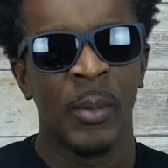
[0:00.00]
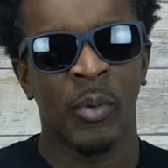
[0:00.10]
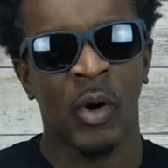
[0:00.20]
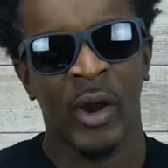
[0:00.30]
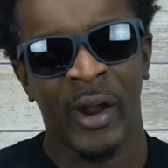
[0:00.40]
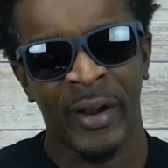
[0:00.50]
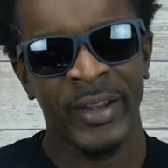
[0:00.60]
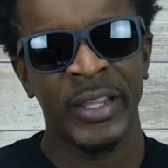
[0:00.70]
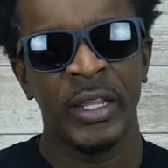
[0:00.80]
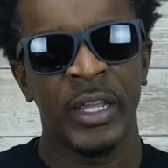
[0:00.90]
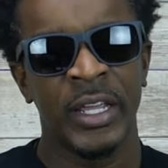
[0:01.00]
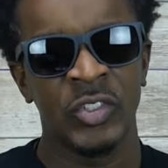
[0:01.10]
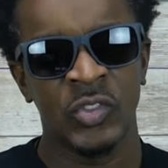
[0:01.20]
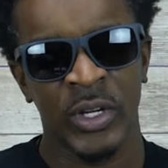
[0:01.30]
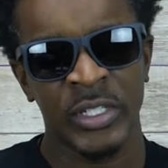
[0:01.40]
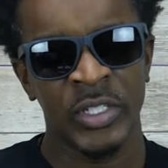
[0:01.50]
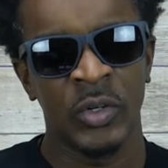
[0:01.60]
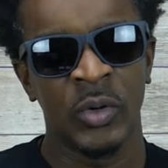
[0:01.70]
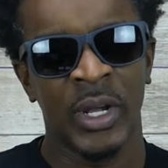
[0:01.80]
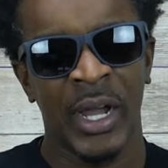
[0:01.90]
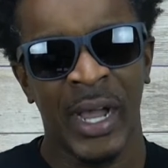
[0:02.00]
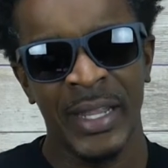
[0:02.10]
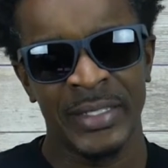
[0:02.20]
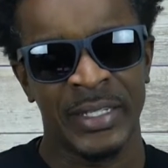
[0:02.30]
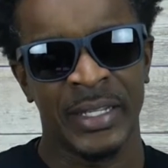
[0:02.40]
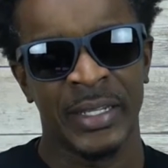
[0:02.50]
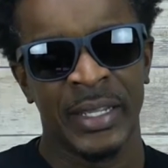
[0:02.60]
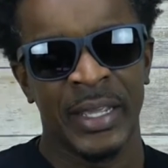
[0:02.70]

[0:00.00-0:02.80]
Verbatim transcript: priority instructional content